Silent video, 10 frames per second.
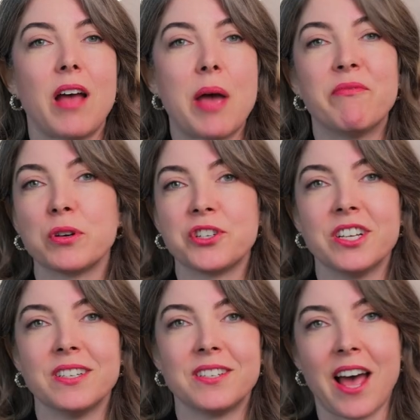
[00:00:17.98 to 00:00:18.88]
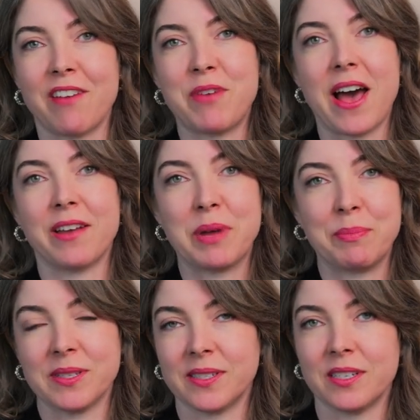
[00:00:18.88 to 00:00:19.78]
I'm fortunate to have had my
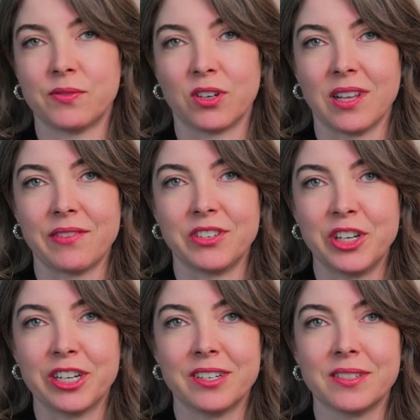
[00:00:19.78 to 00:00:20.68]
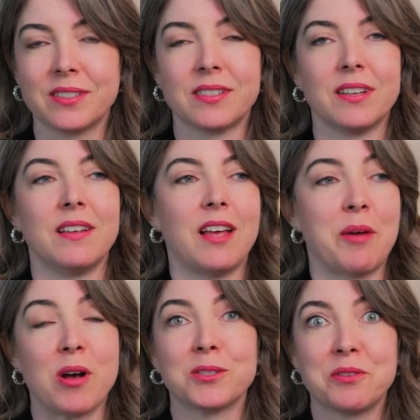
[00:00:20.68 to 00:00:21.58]
business for 11 years.
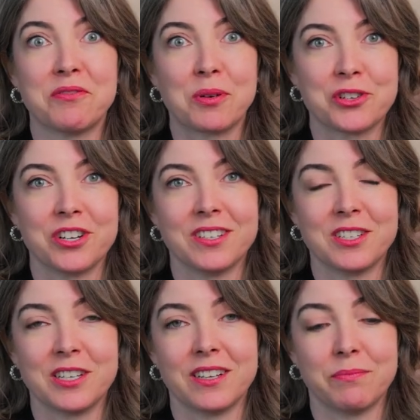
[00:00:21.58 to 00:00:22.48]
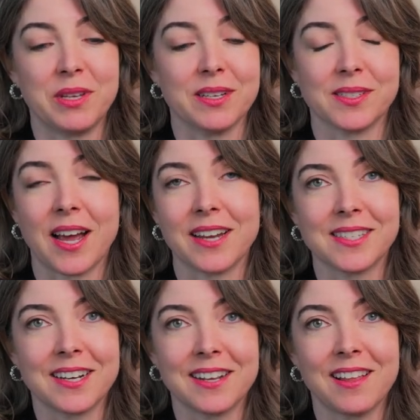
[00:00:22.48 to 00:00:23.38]
I'm also fortunate to be a size that I